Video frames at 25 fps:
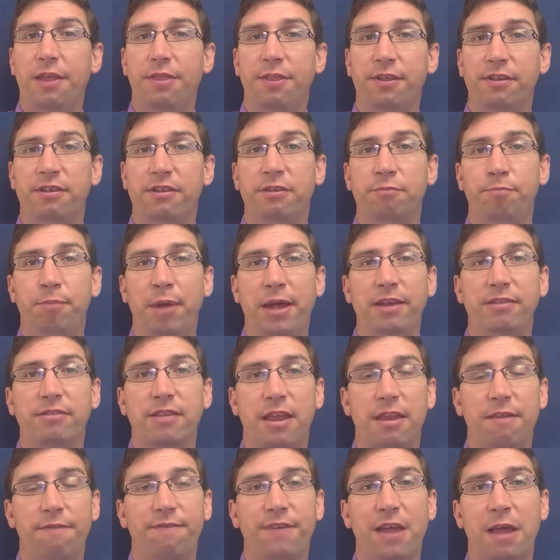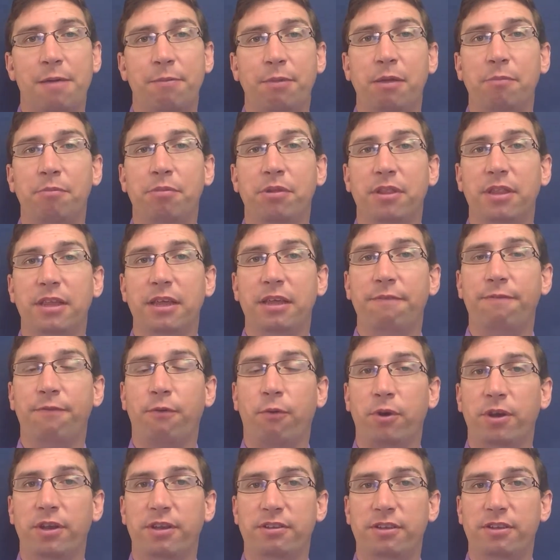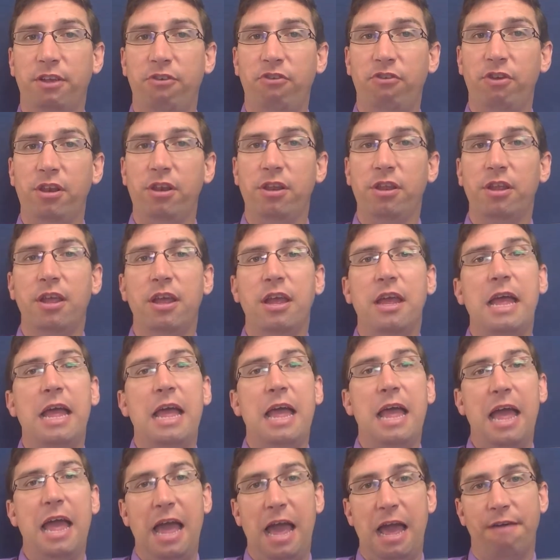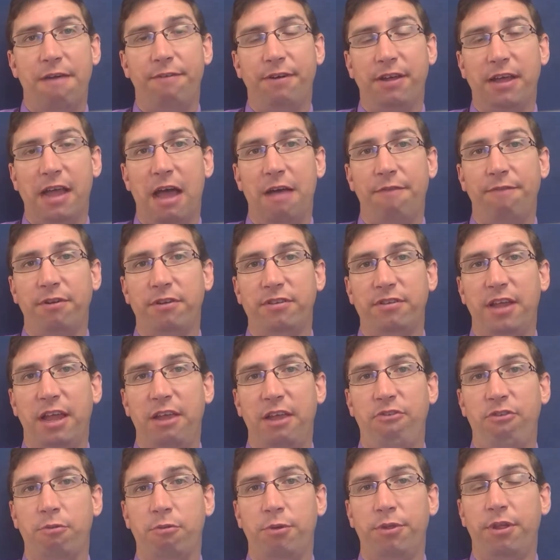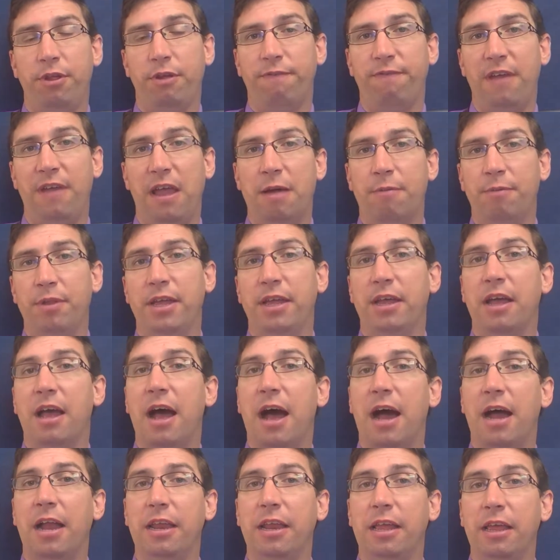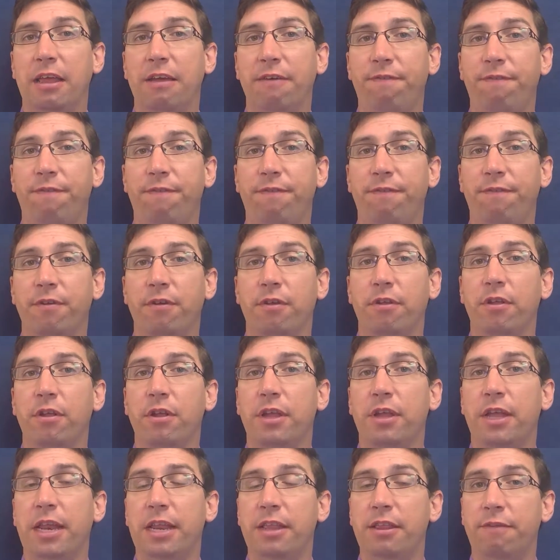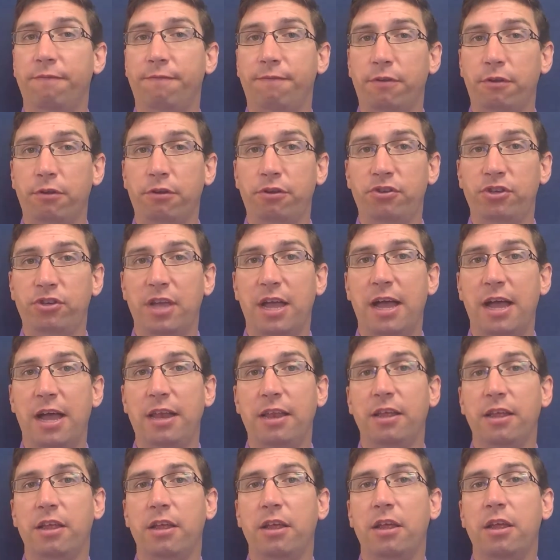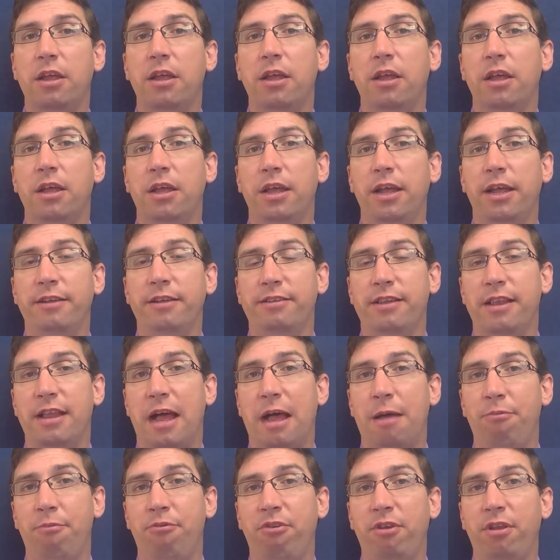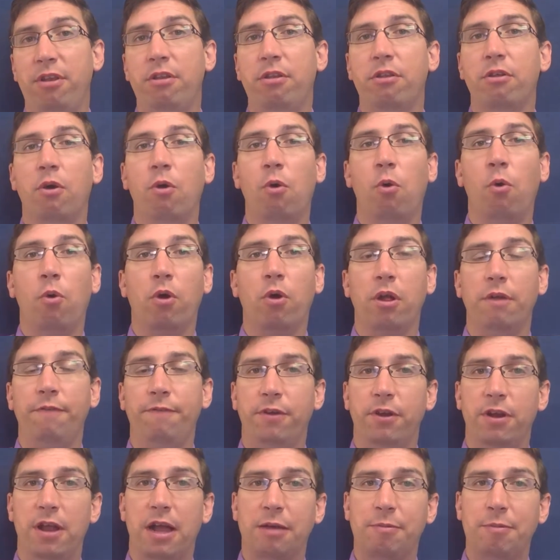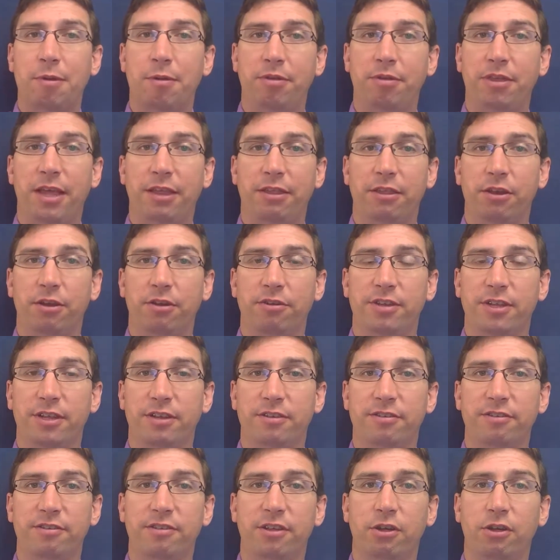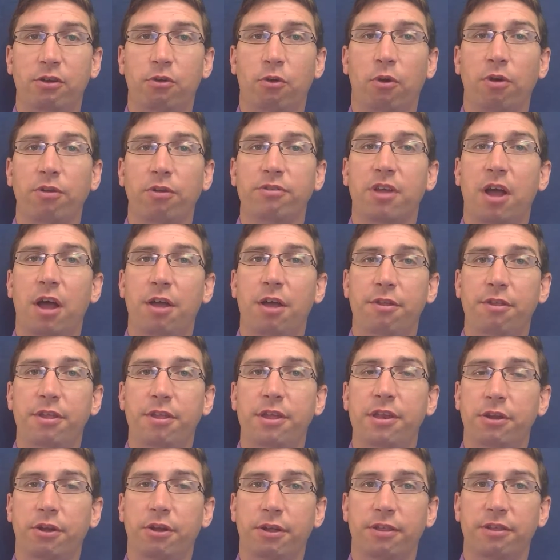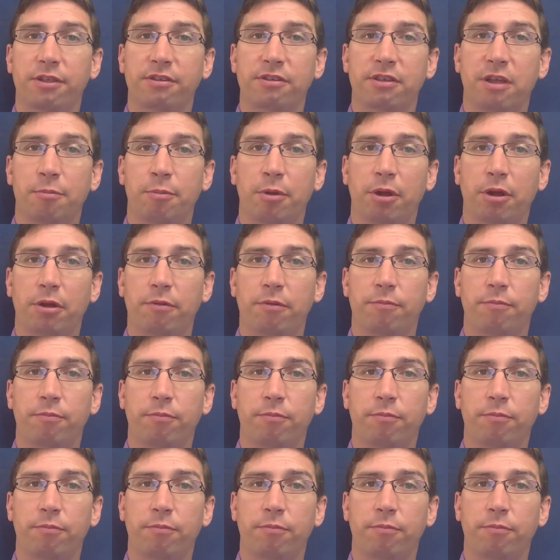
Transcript: and this is based on a family belief or decision, have a conversation with your family on if getting the flu shot is an option, or if you're not going to be able to take the nursing assistant course other than during the summer.